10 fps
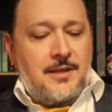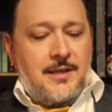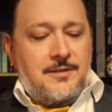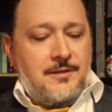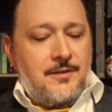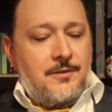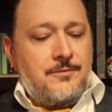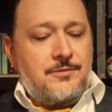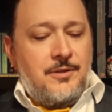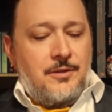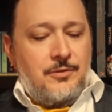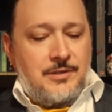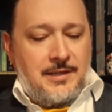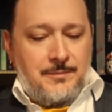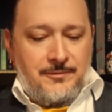and to those who
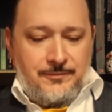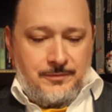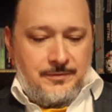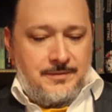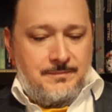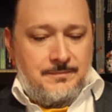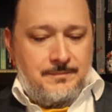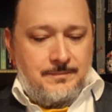came before them.